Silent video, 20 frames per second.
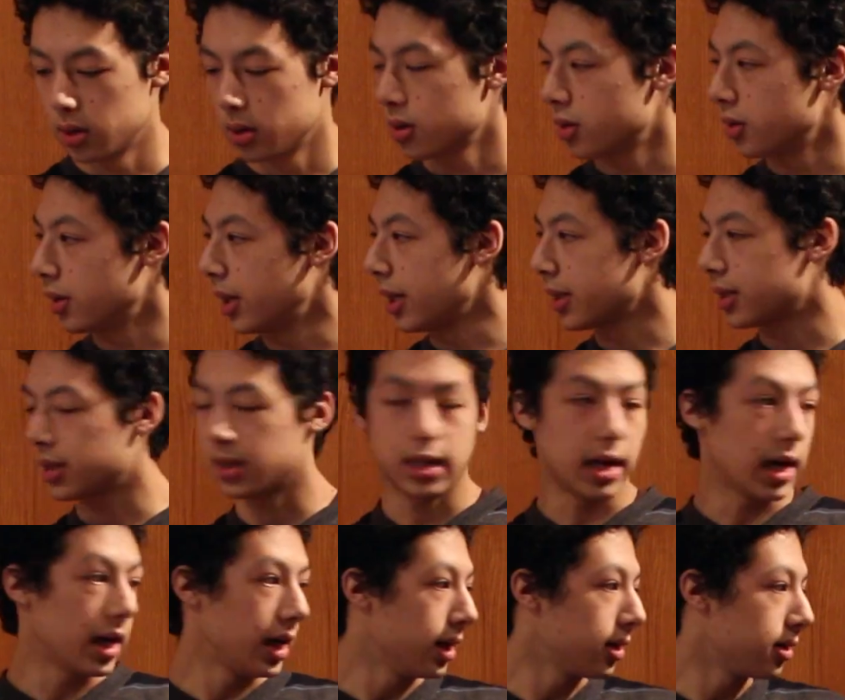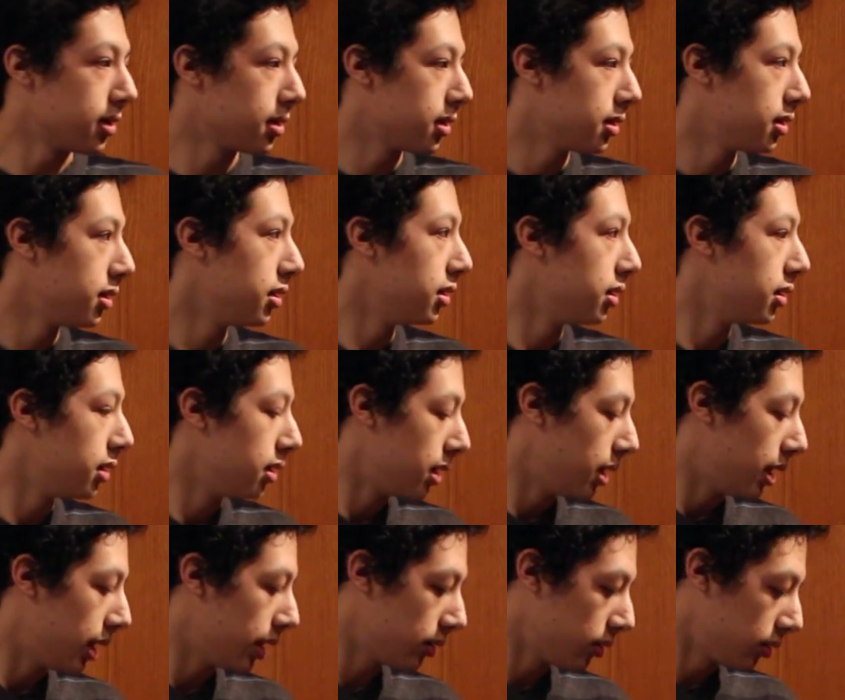So that's that.
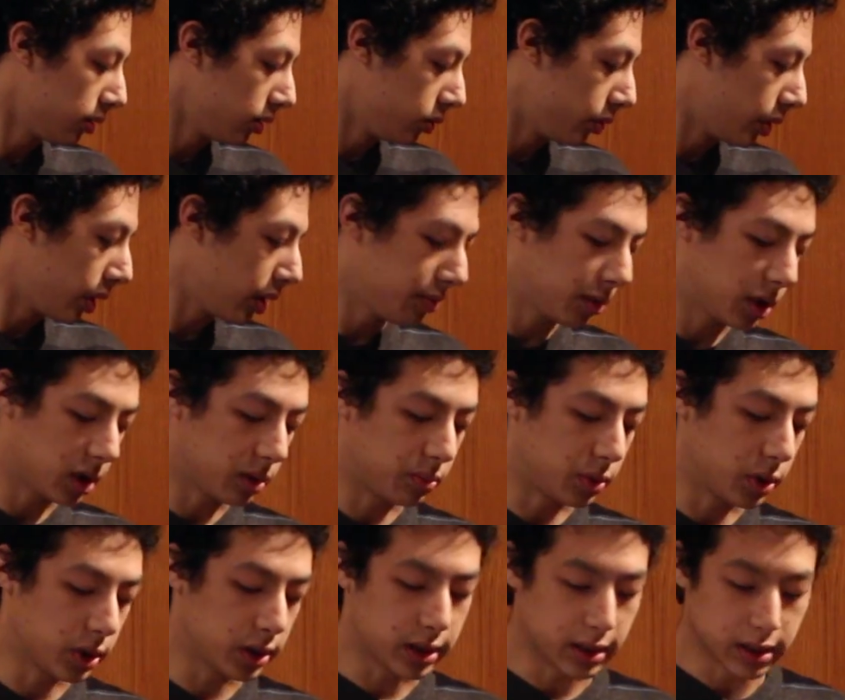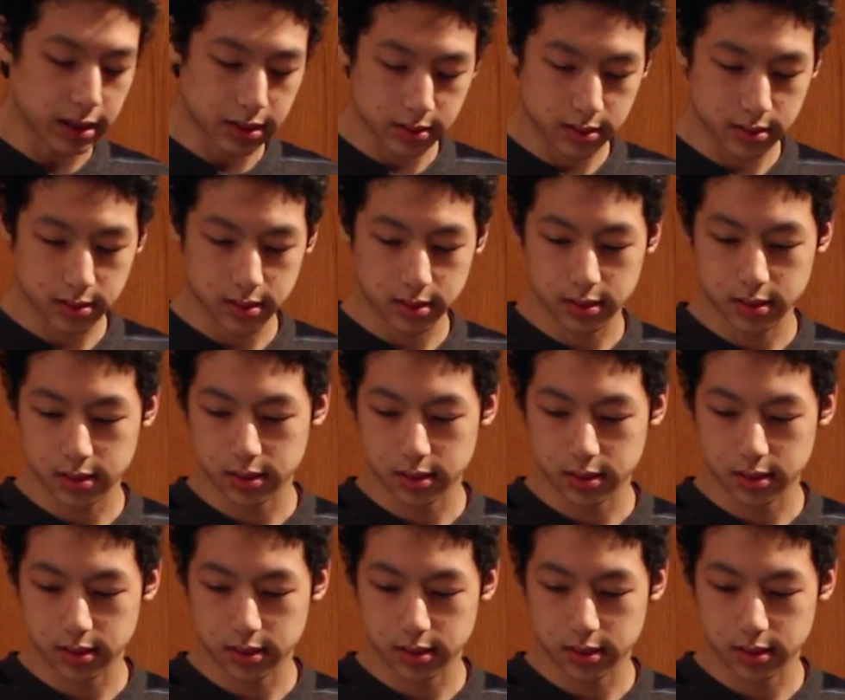I don't know where I'm going to put this.